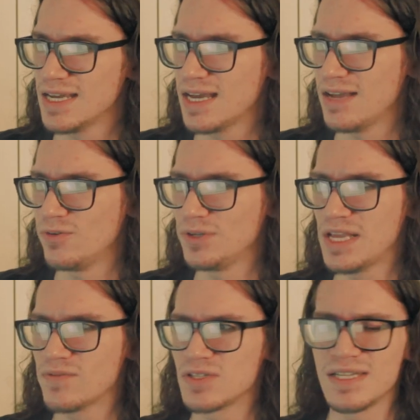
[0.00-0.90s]
I've only
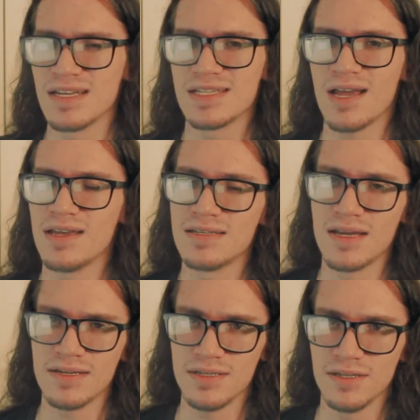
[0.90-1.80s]
ever seen as high as
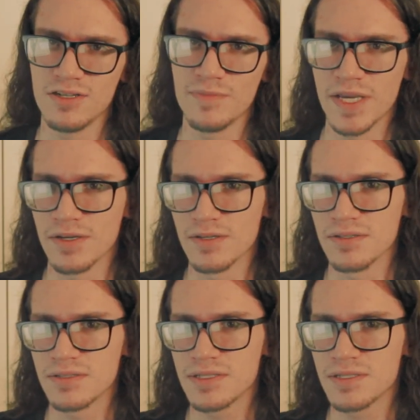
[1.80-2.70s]
1900
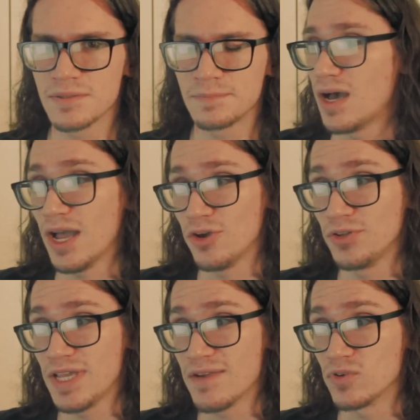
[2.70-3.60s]
megahertz. I
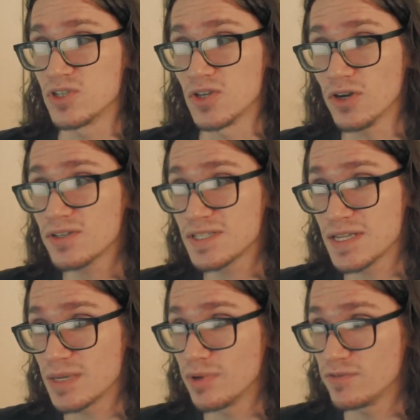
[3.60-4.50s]
only ever started
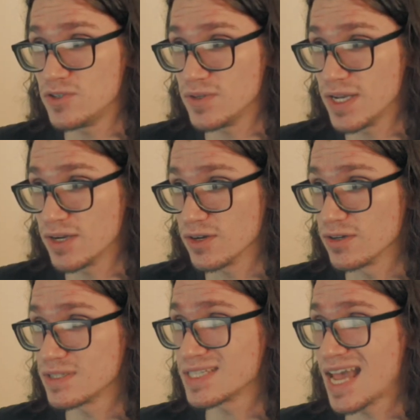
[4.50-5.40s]
seeing above 2
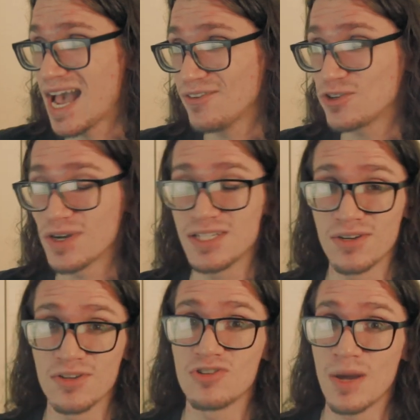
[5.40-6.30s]
gigahertz after I
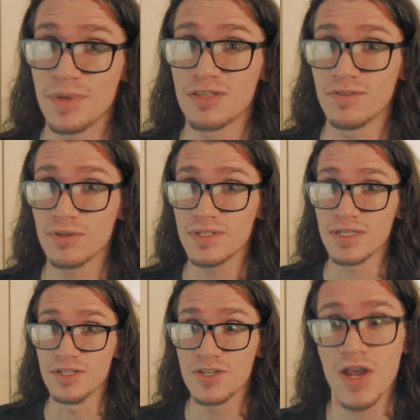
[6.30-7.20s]
started dropping the
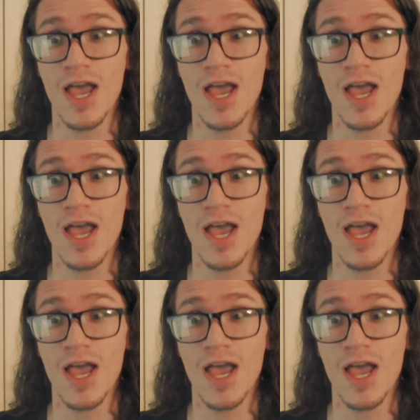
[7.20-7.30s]
voltage.